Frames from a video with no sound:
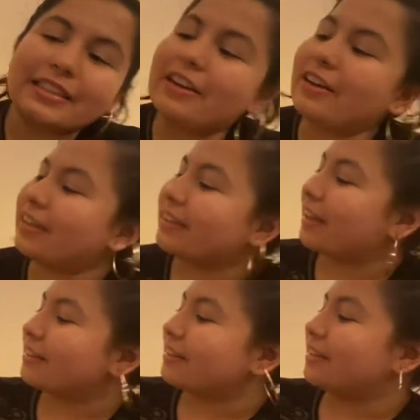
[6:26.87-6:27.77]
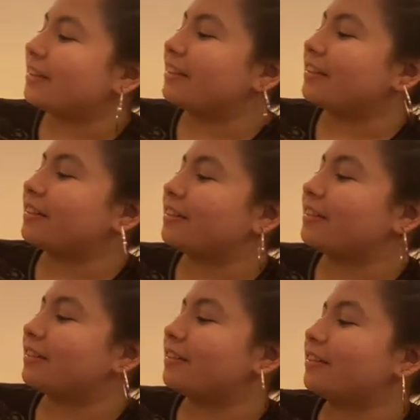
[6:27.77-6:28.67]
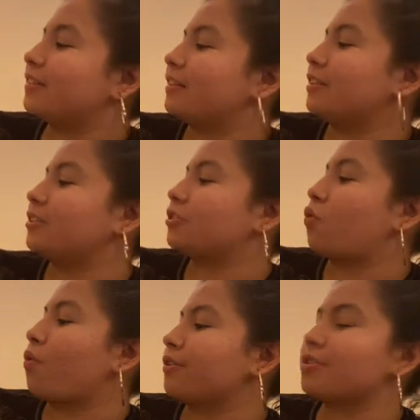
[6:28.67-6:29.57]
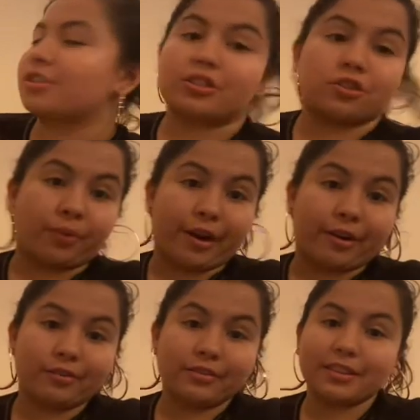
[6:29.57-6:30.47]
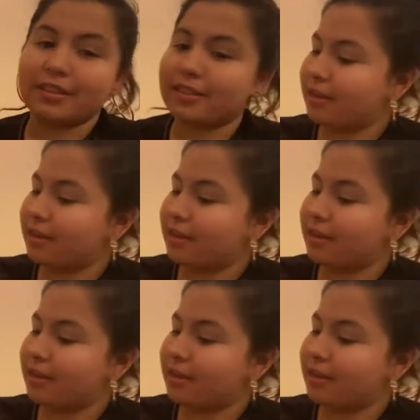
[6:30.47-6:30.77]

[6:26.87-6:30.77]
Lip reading: So I got the Scorched Trails